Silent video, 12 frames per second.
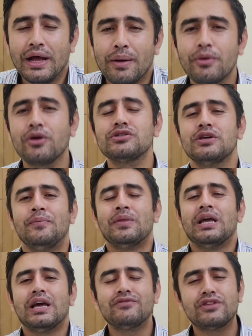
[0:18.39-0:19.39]
Because
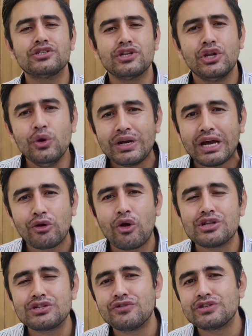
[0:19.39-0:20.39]
if there's a new
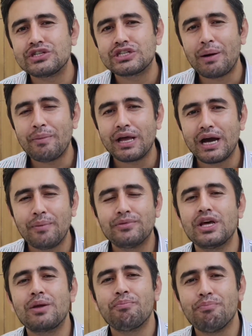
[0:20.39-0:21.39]
technology which is coming up,
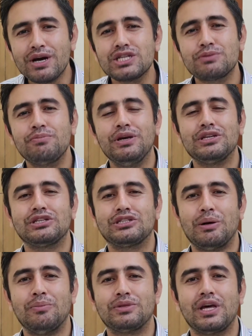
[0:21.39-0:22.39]
there must be
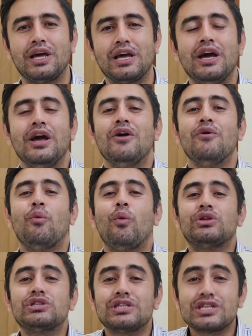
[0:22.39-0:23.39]
something
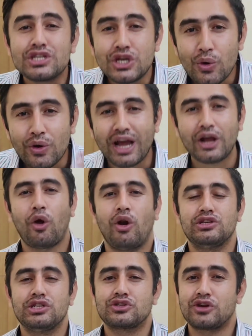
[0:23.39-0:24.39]
which this new
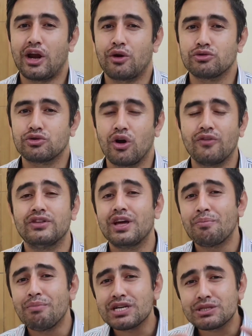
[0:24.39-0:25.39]
technology is trying to solve.
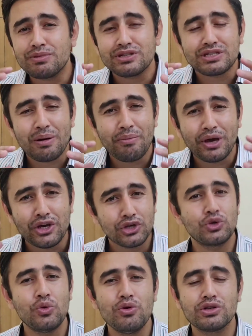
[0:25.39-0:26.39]
There must be some
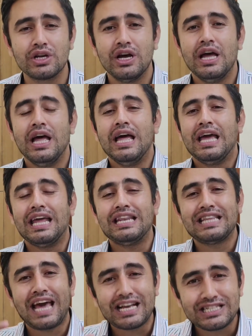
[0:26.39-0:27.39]
issues
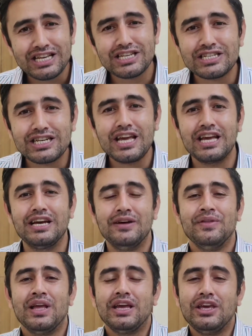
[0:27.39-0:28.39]
in the existing
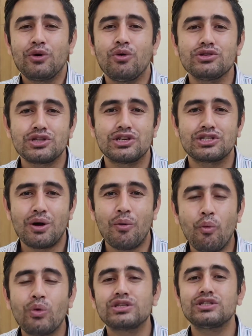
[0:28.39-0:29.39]

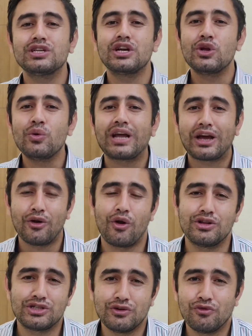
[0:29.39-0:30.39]
ecosystem which the new
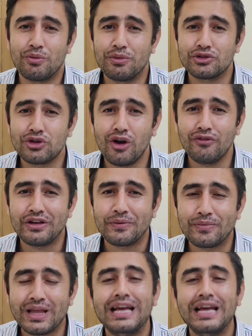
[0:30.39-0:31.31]
technology would be solving.